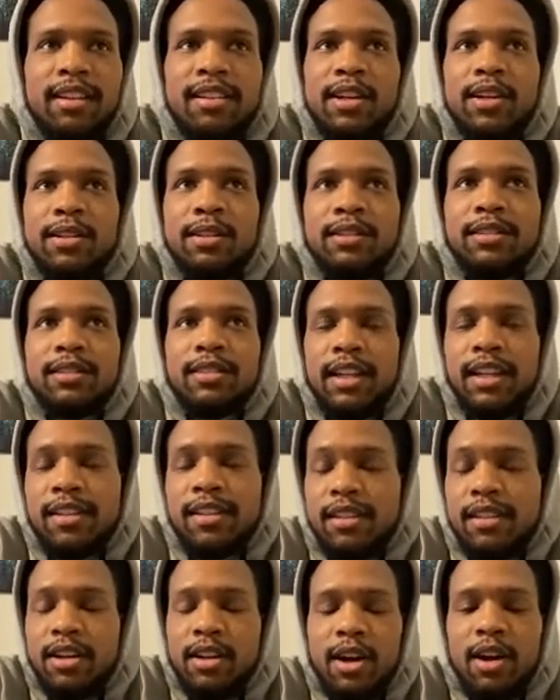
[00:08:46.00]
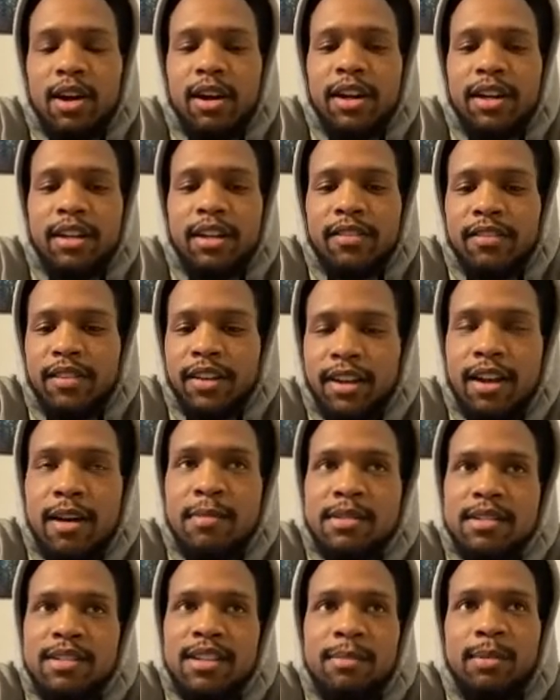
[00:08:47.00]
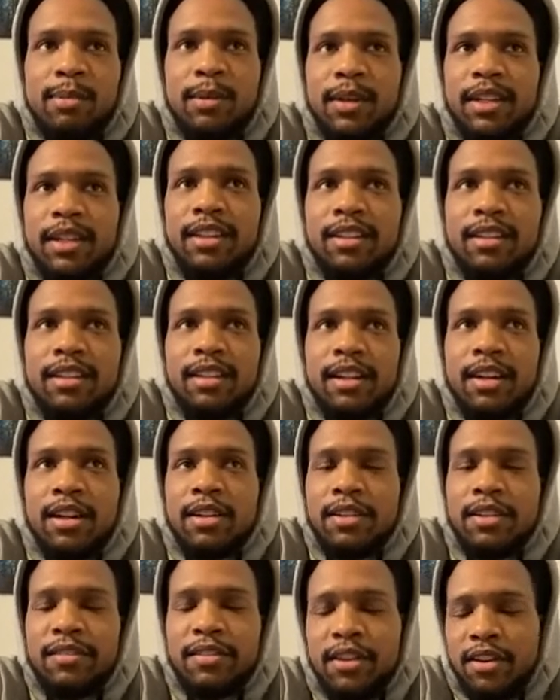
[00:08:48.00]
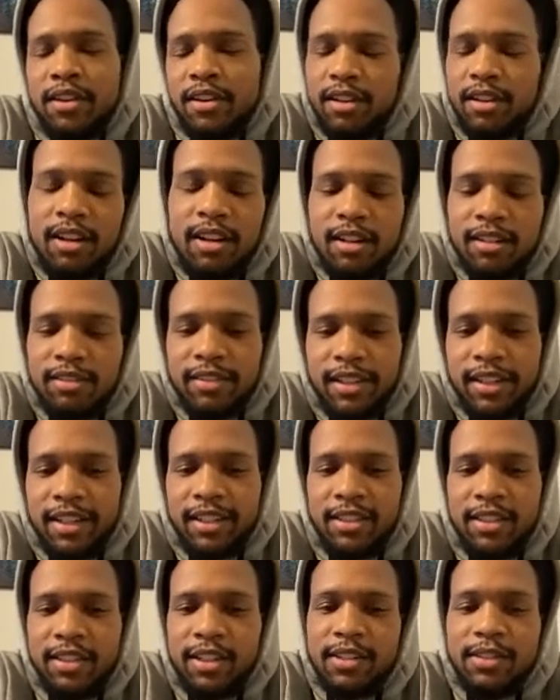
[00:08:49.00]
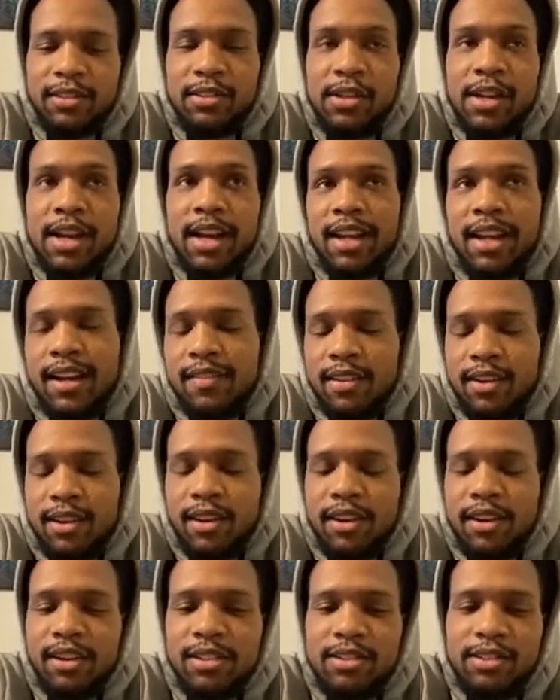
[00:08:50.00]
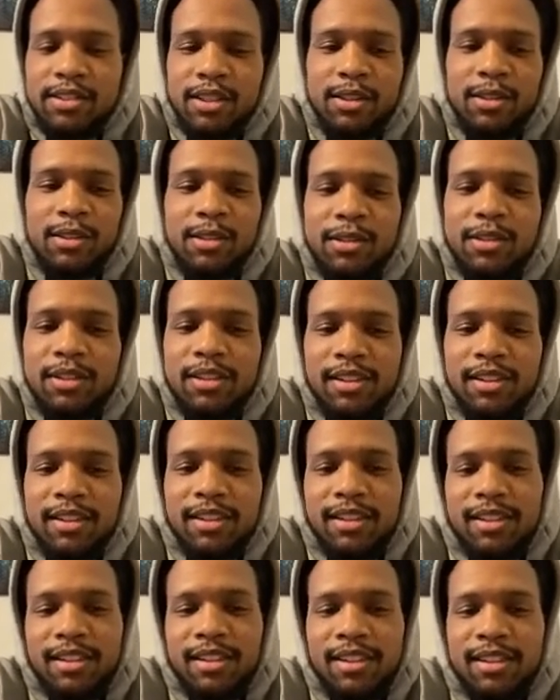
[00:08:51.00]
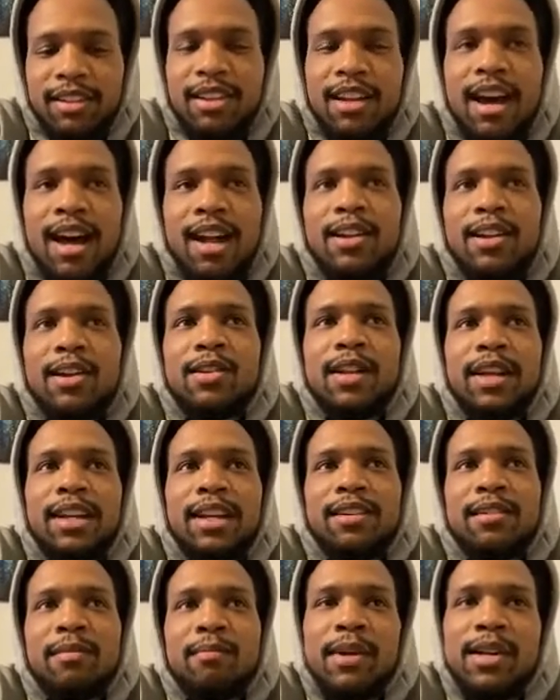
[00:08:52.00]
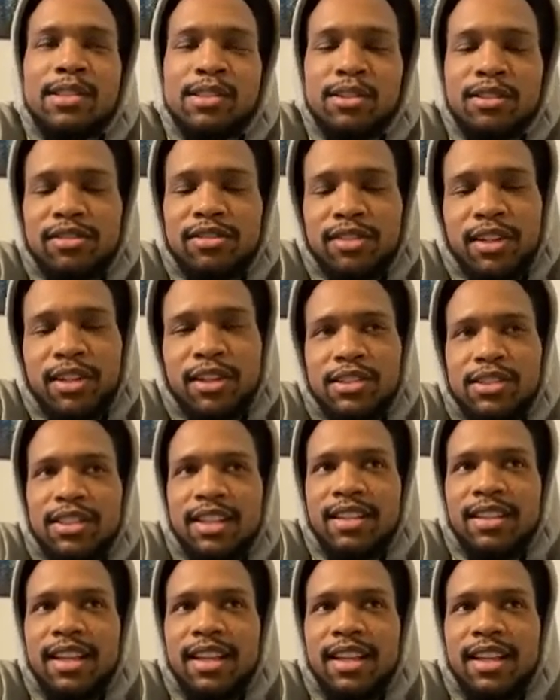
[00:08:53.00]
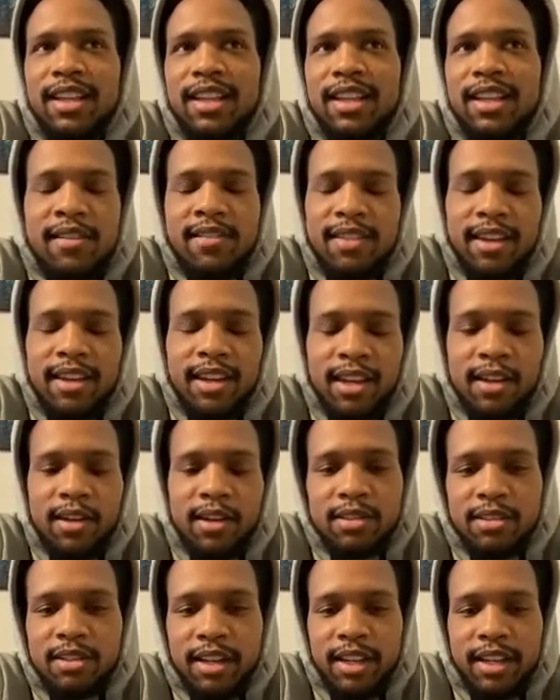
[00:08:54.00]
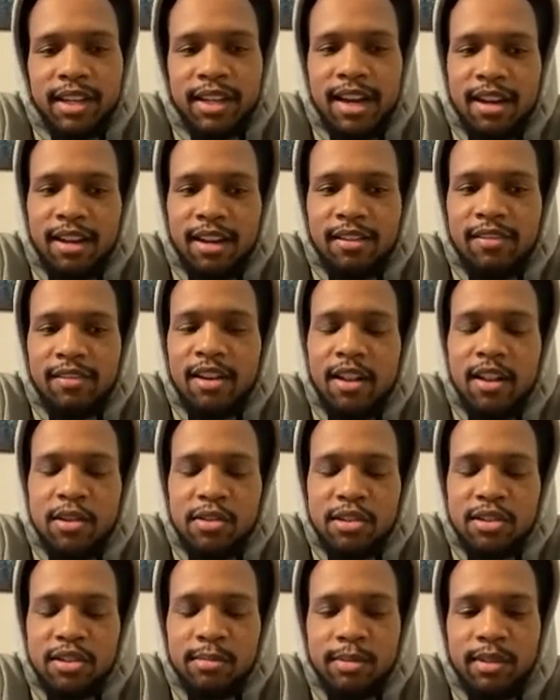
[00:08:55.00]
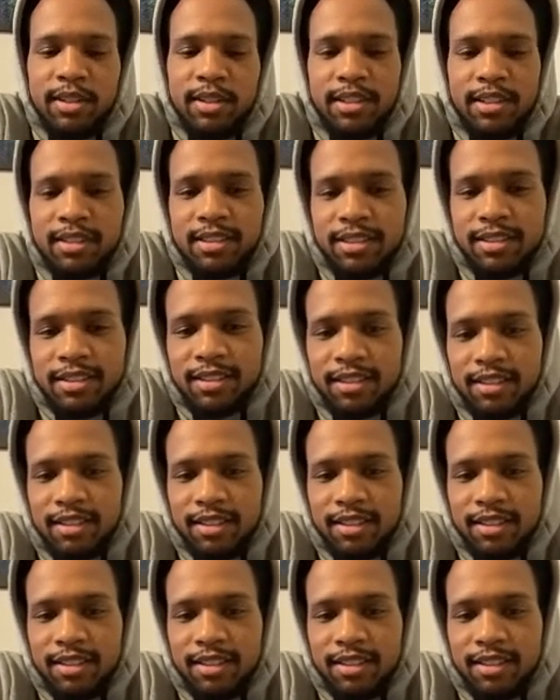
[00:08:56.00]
and your heart. If it comes to that point, if you're in a dogfight, you got to have the heart. So I don't know, like mental first, and then like everything else like kind of follows into place.